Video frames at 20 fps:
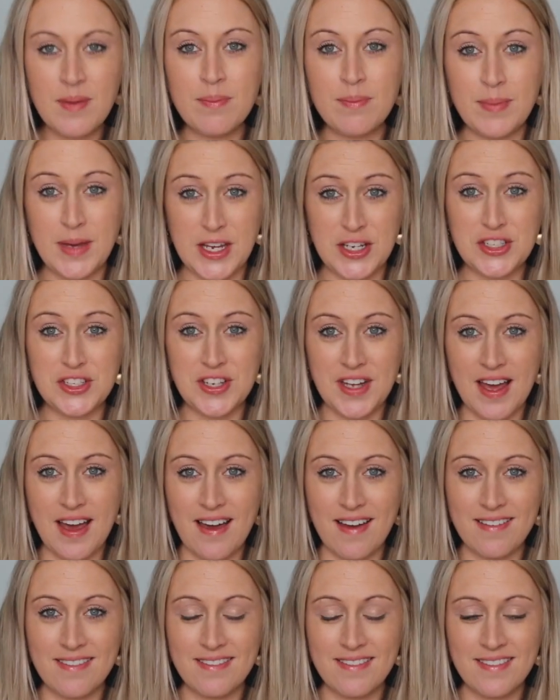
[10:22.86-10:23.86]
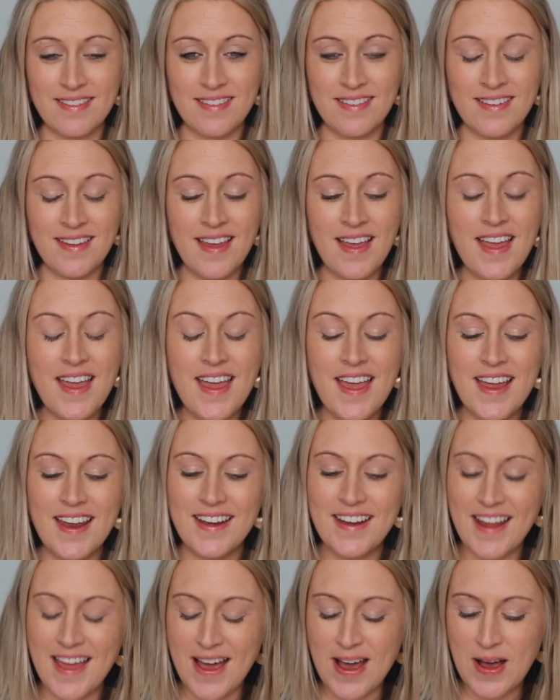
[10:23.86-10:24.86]
Mishka.
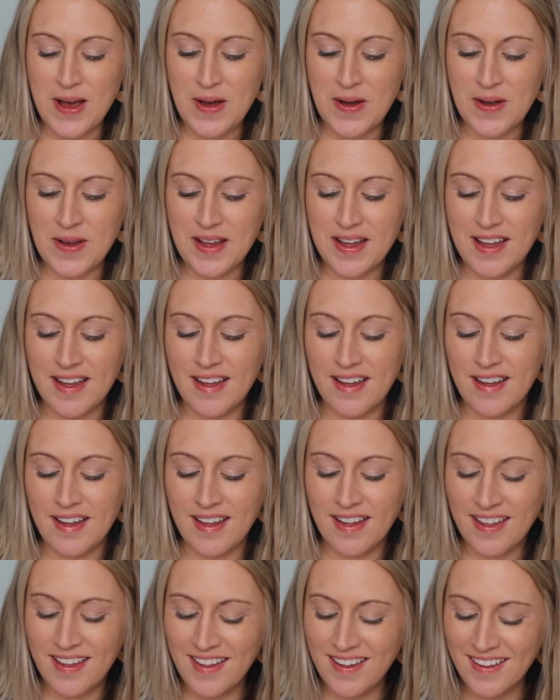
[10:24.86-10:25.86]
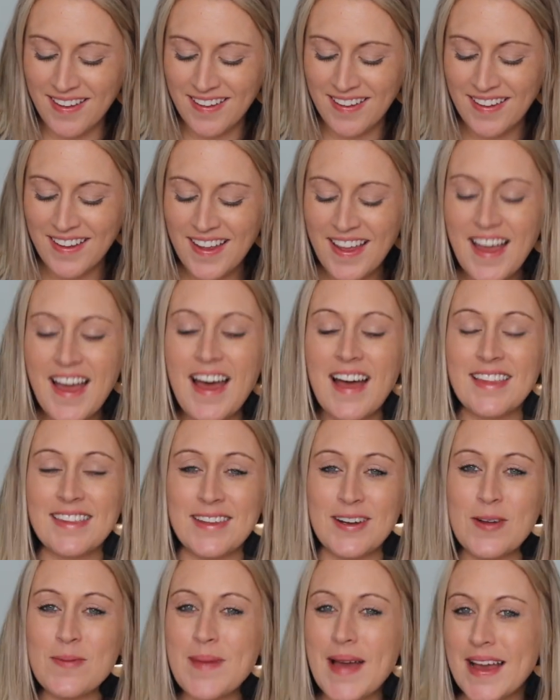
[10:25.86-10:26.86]
Now, a
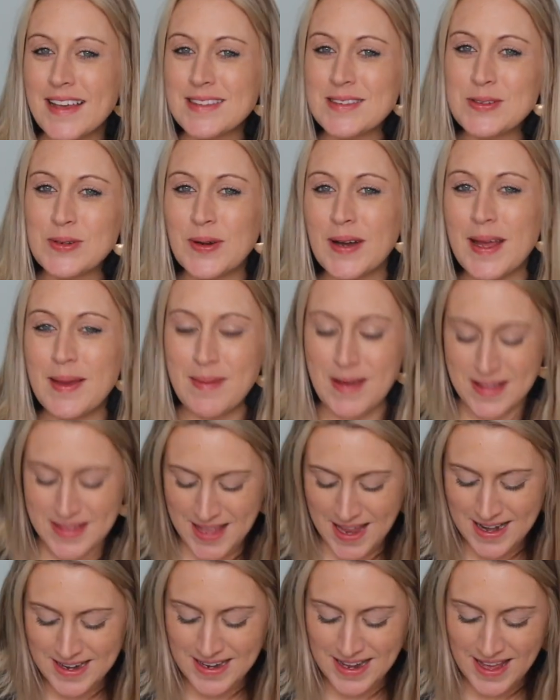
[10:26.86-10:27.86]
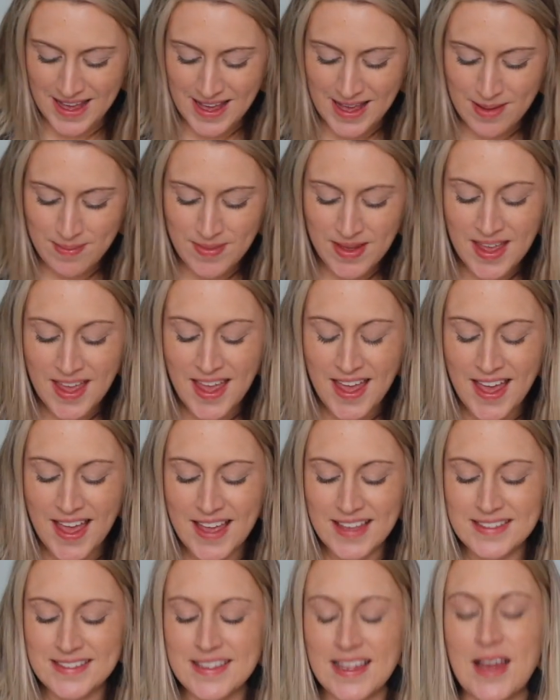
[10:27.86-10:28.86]
little backstory about that name
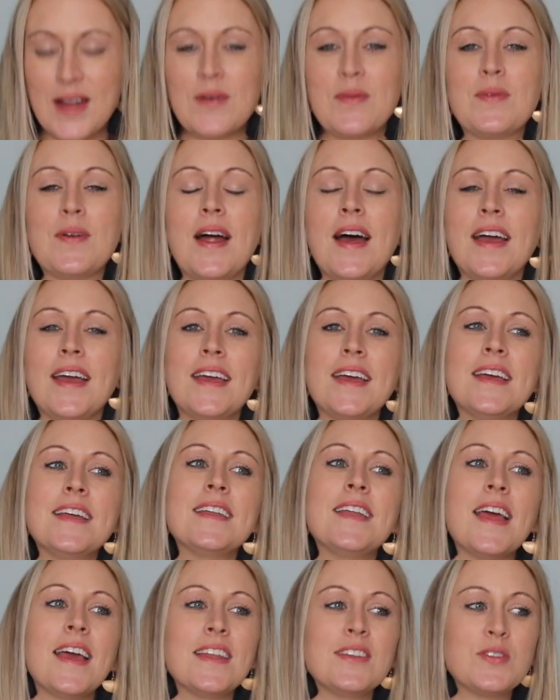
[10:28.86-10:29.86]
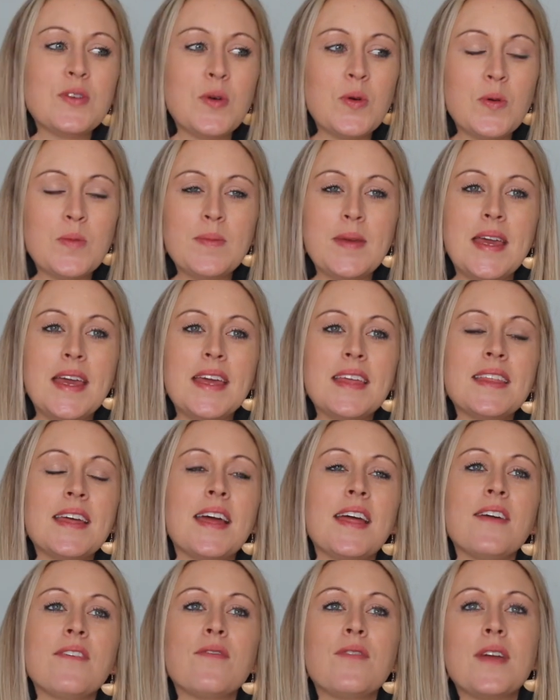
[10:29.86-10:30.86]
is that Ryan had told me
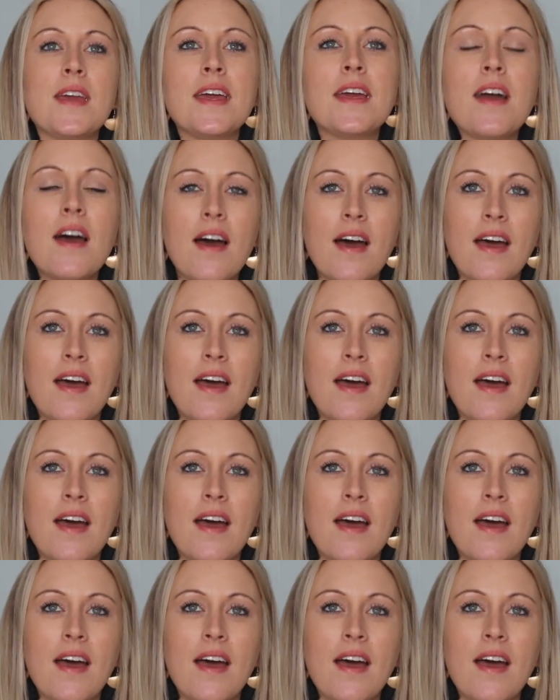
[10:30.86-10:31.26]
that if we